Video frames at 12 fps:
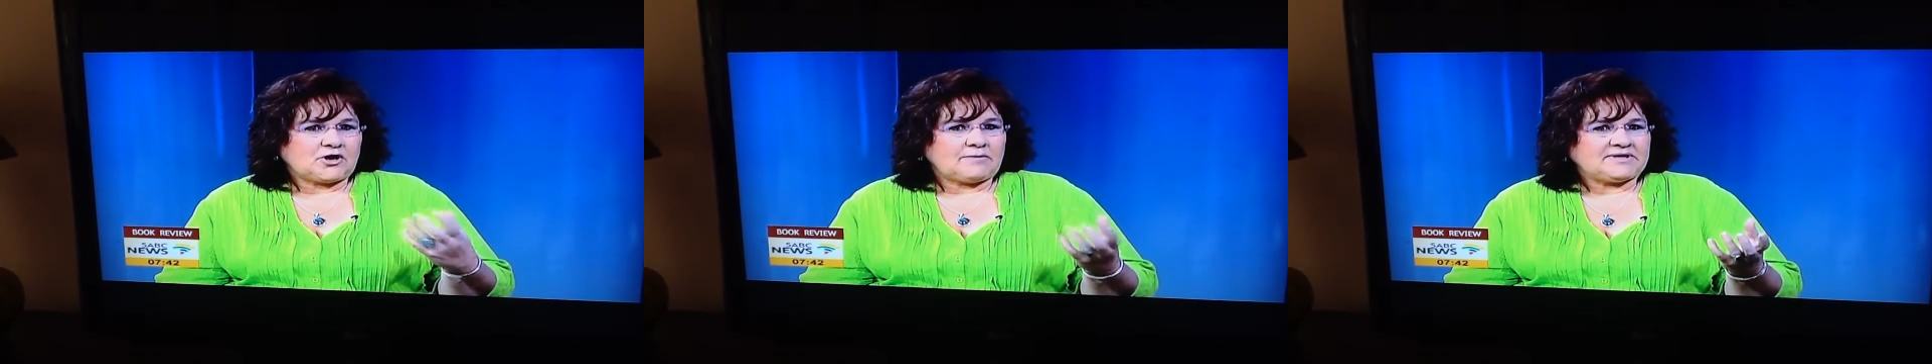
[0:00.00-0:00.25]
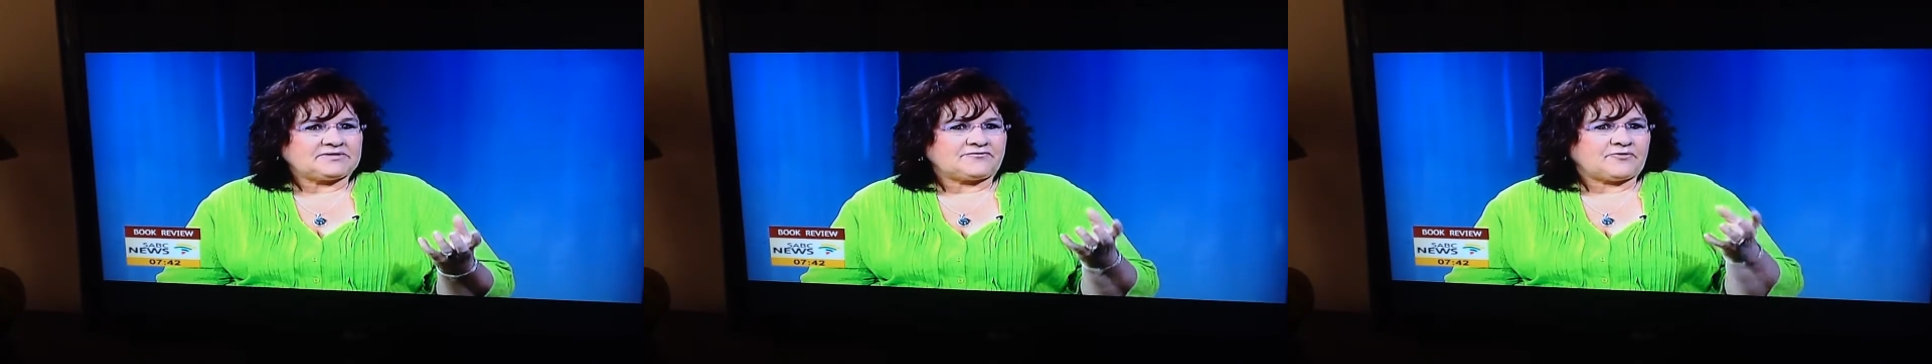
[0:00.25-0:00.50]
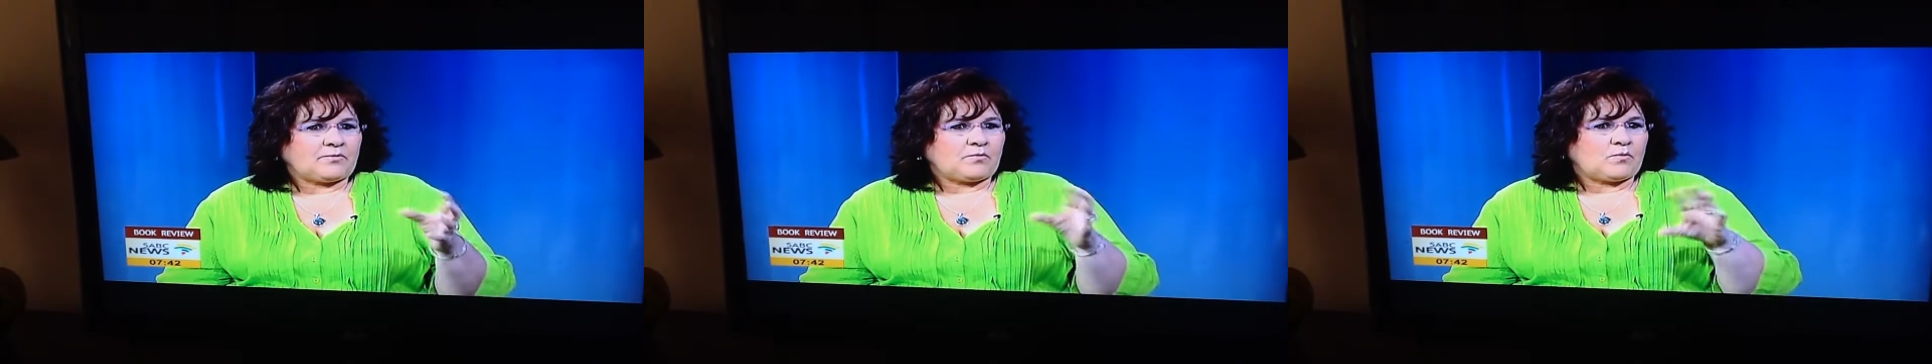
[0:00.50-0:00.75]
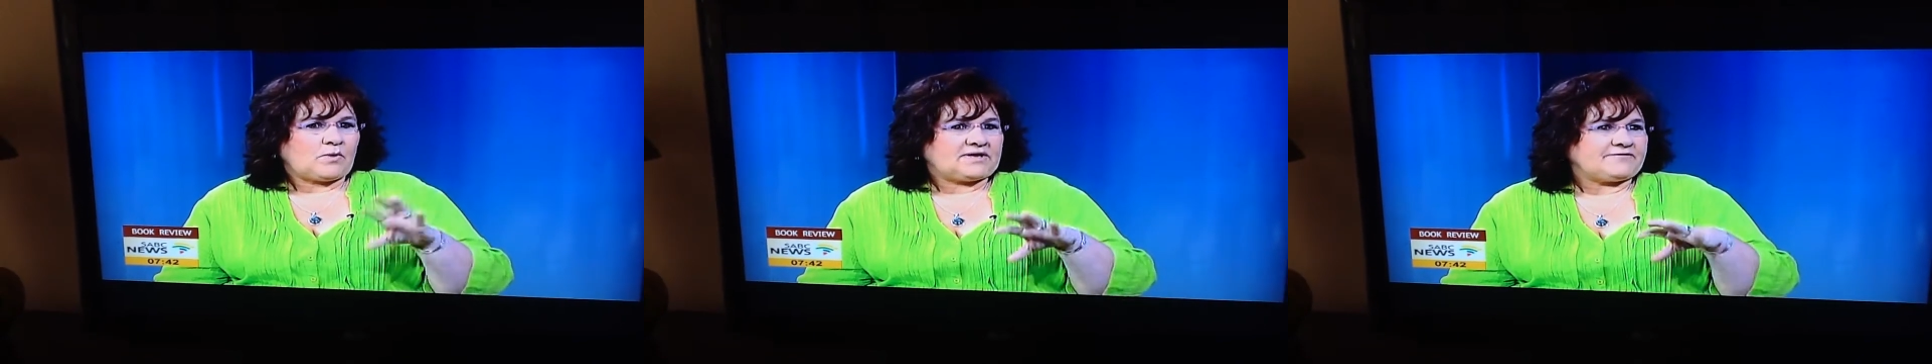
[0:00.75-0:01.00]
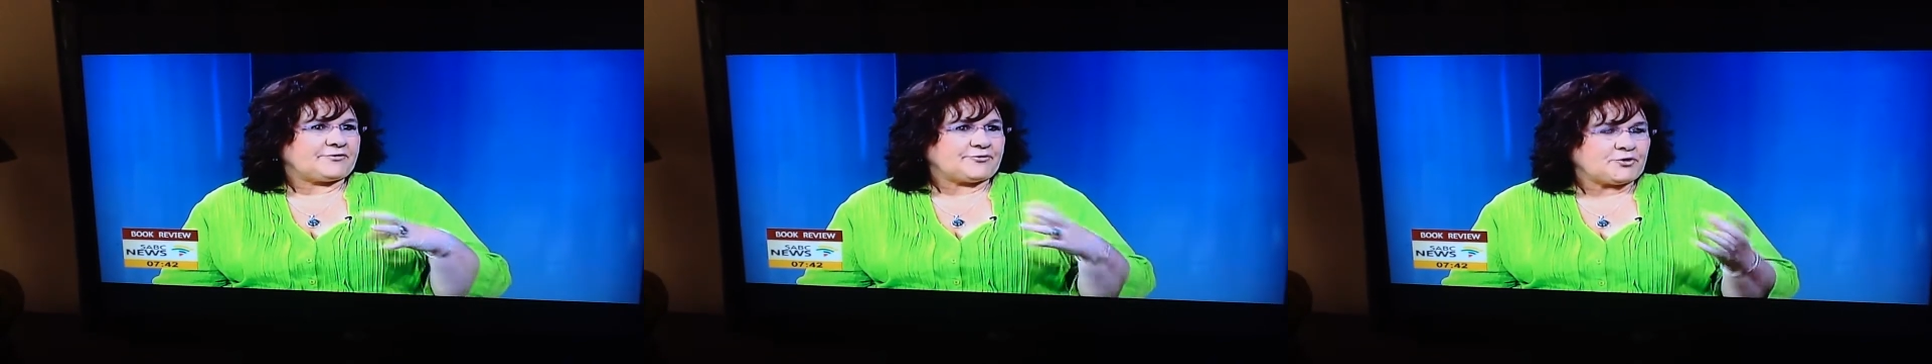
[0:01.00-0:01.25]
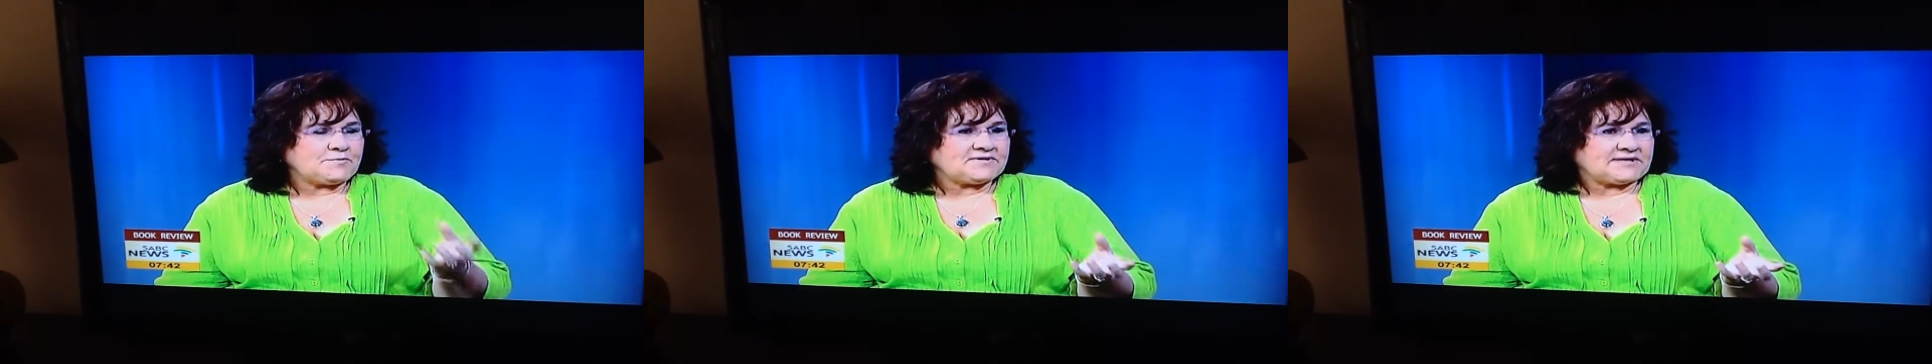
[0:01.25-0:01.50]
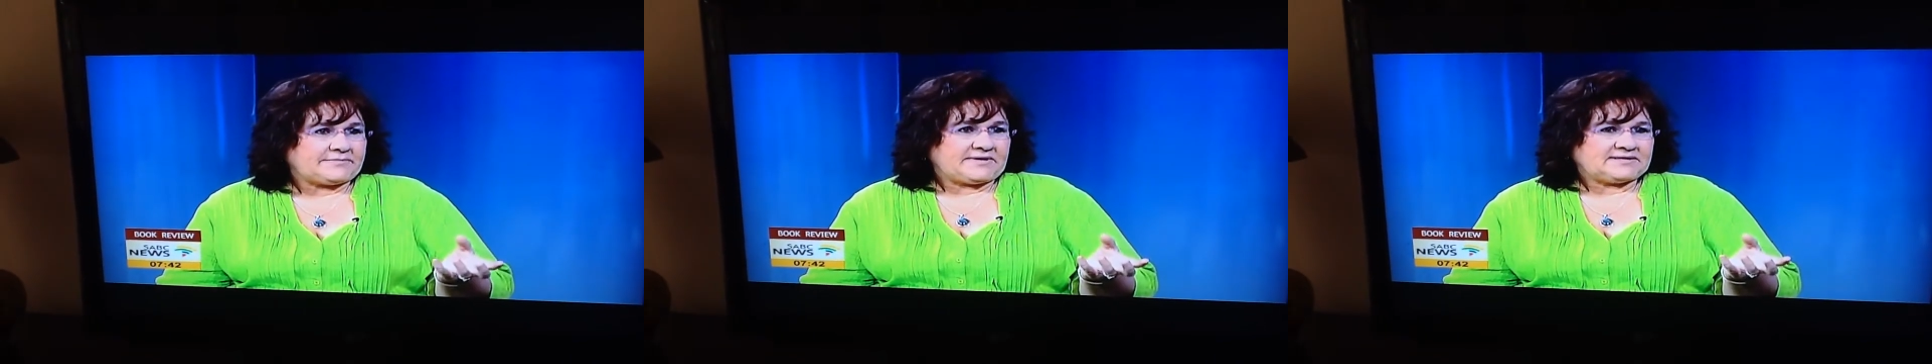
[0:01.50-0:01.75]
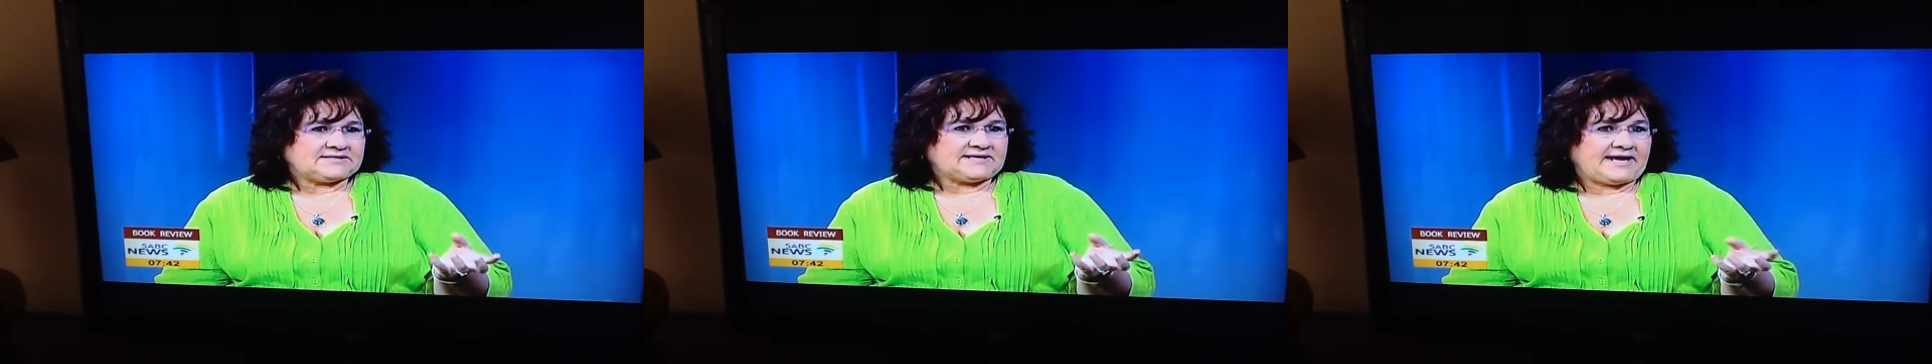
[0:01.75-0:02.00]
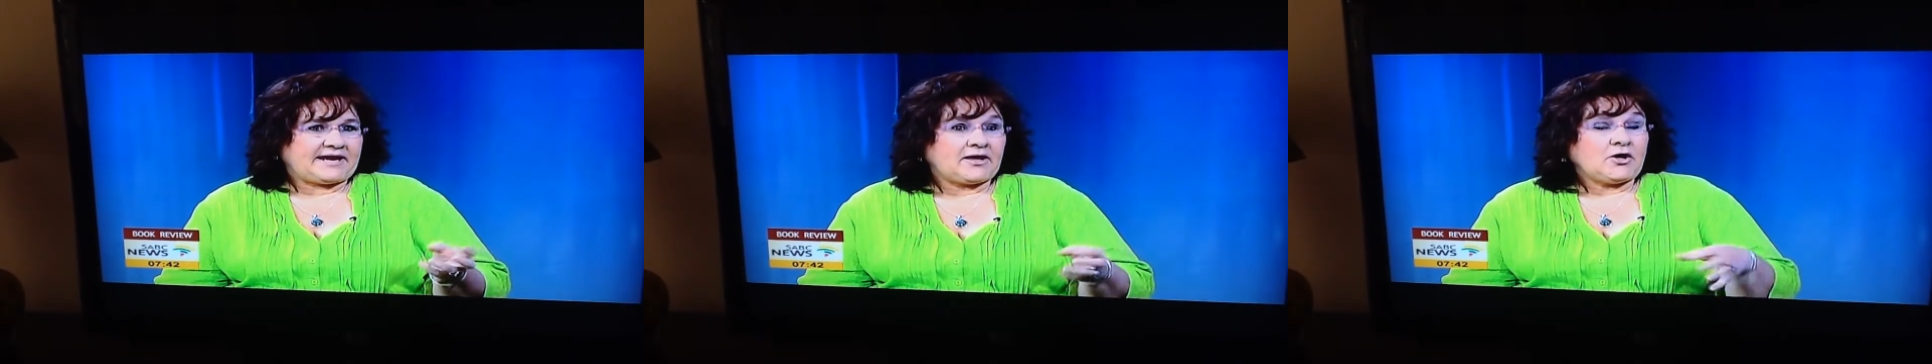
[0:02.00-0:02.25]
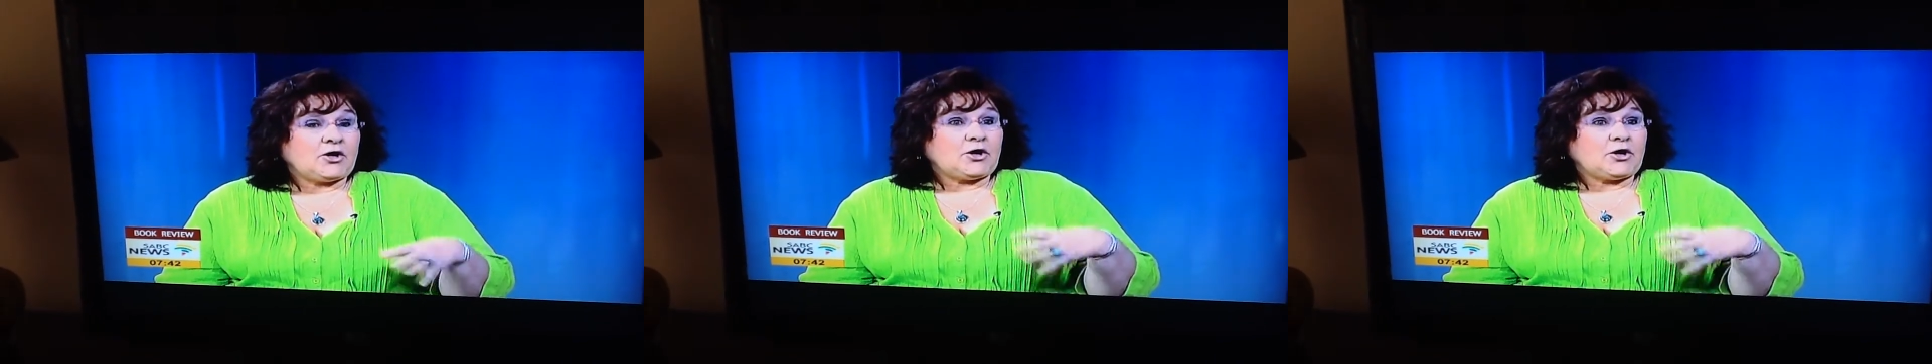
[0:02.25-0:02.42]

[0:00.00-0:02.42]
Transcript: comment from one of the groups that I'm in saying,